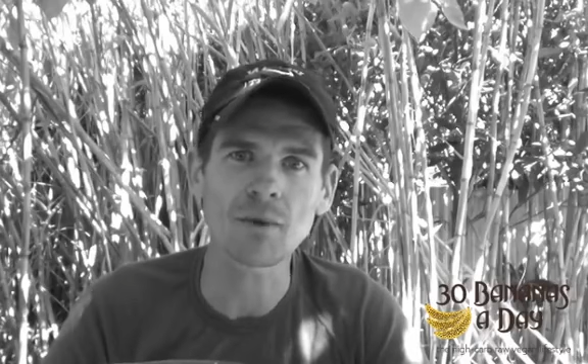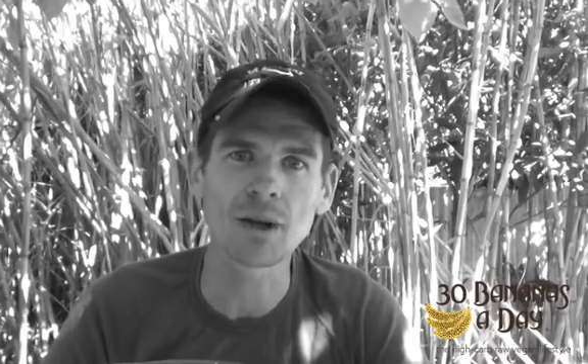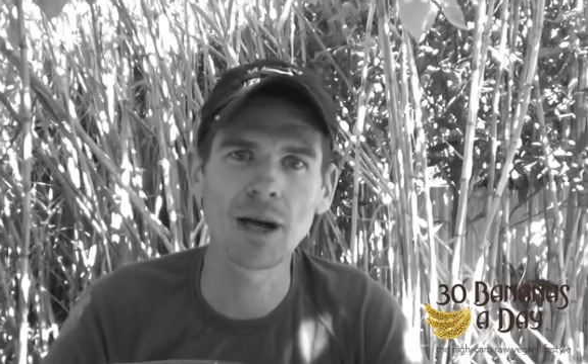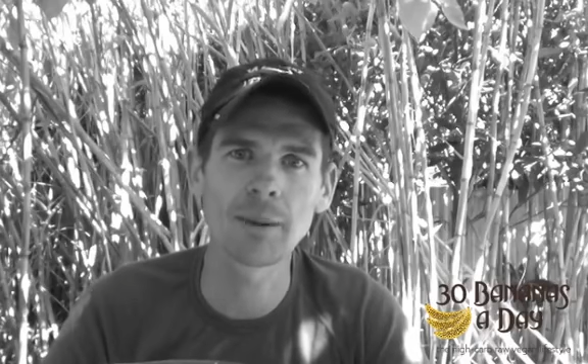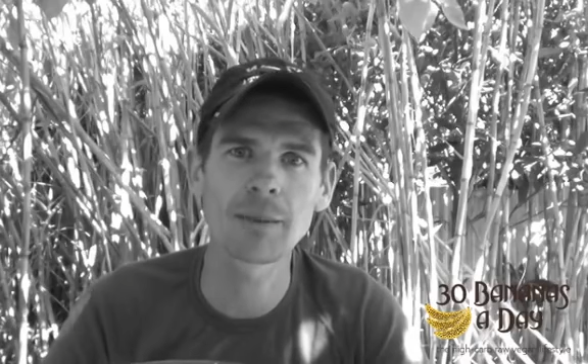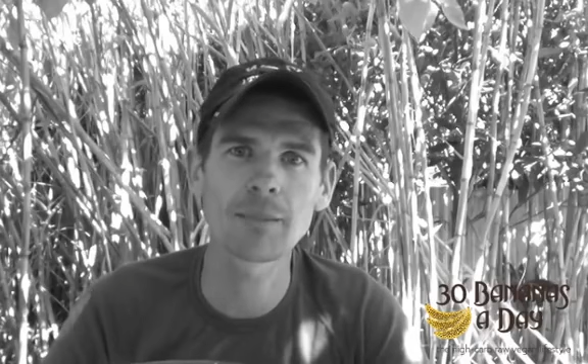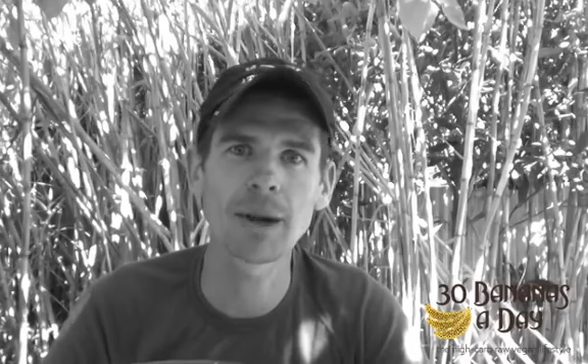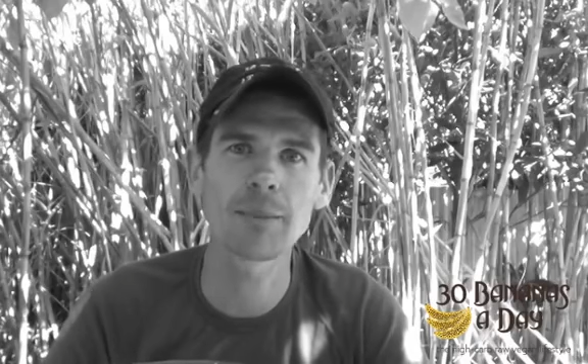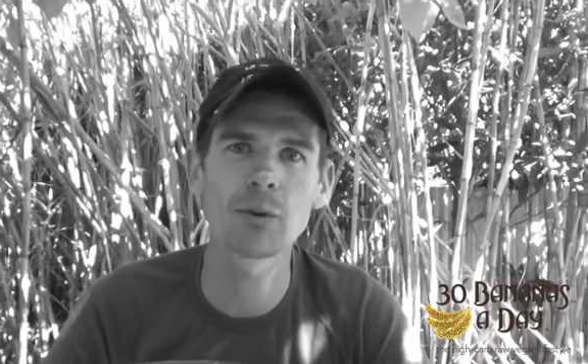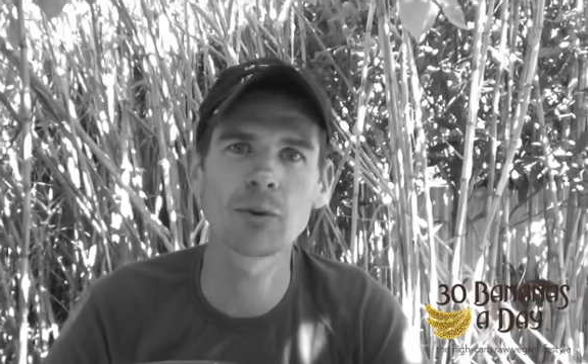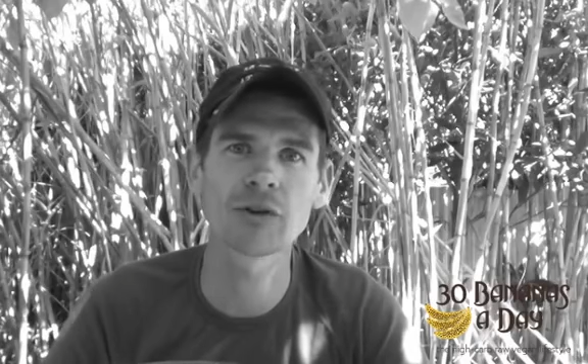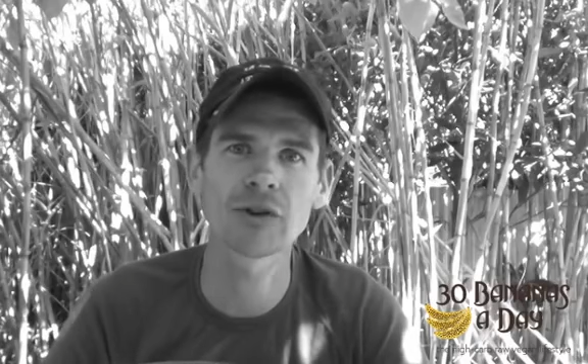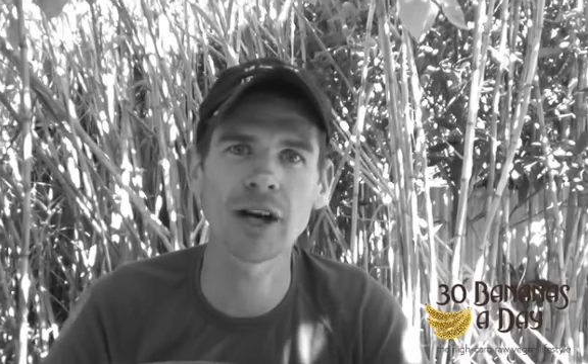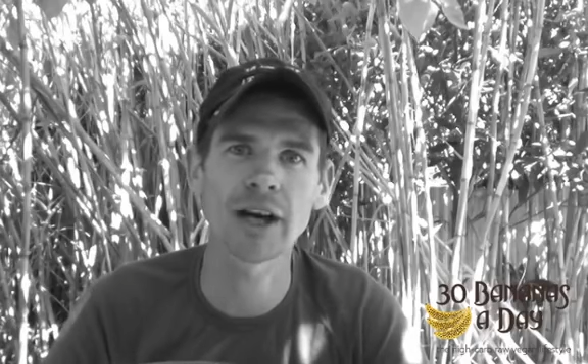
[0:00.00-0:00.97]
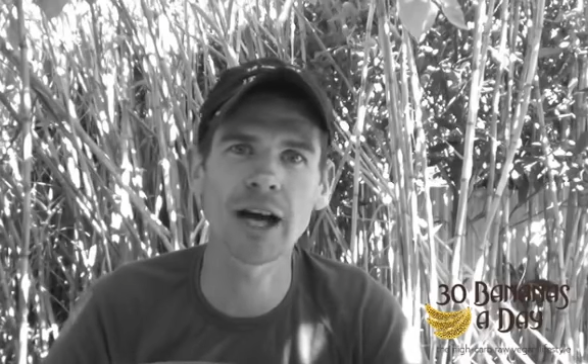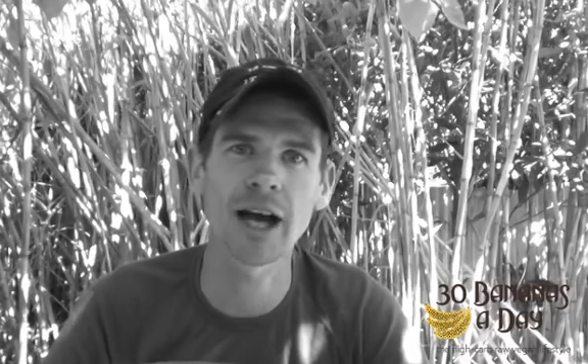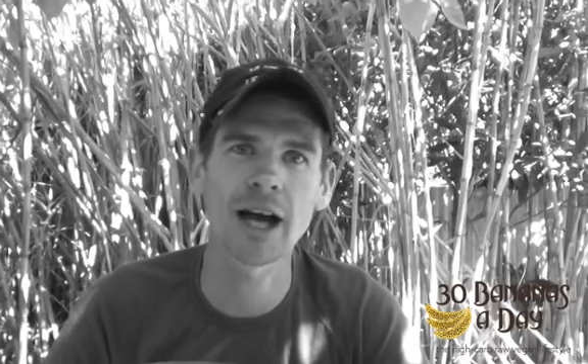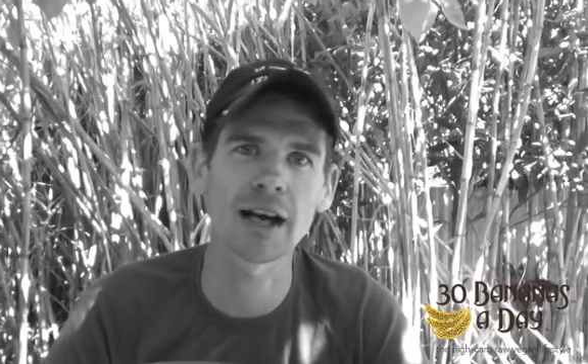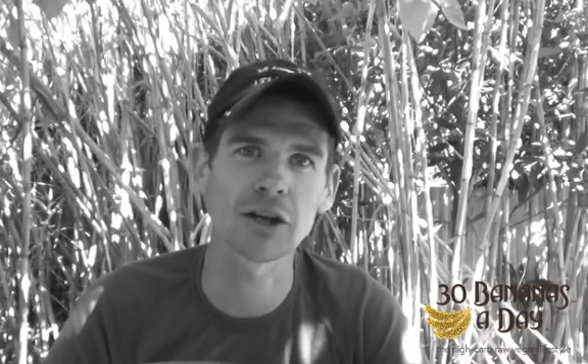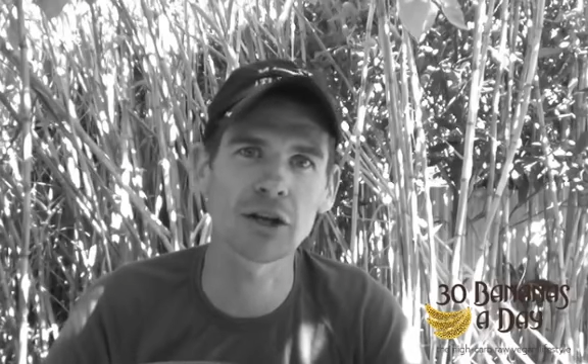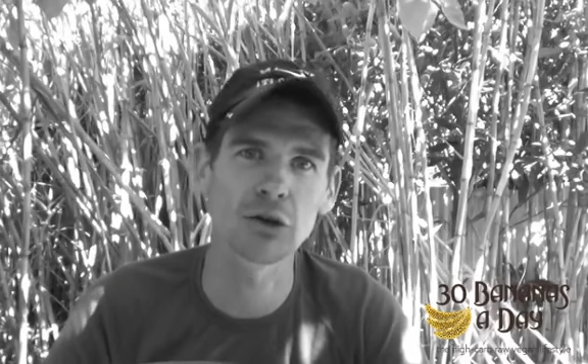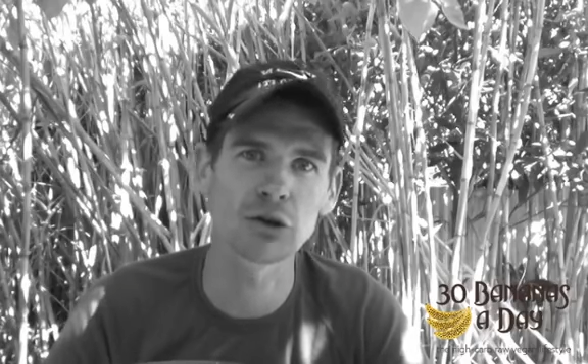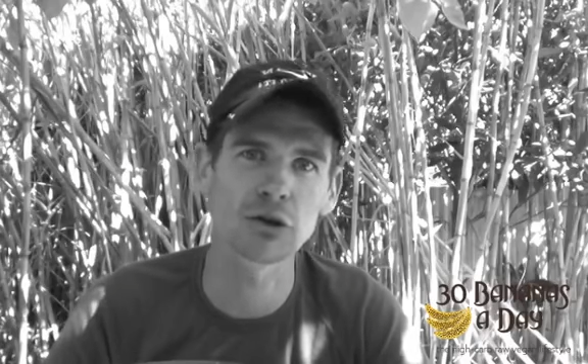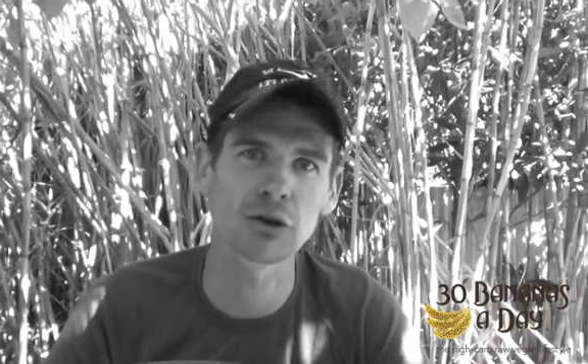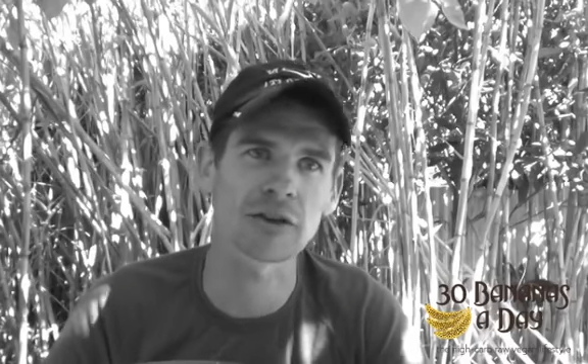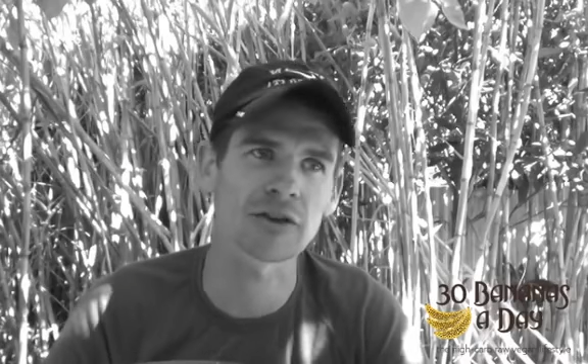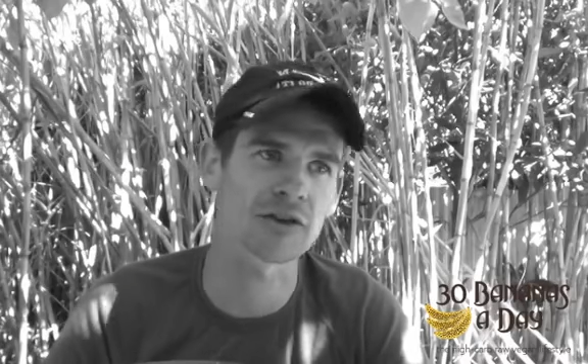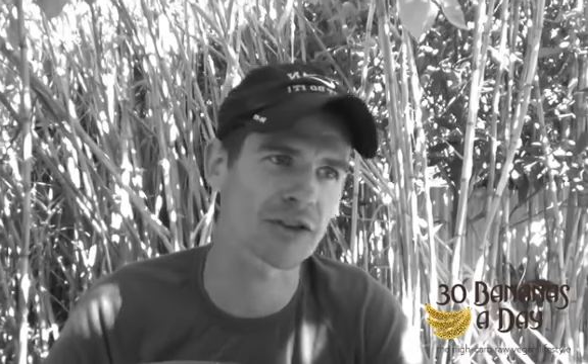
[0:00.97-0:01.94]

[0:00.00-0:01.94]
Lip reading: I mean, people say, "Harley, you look like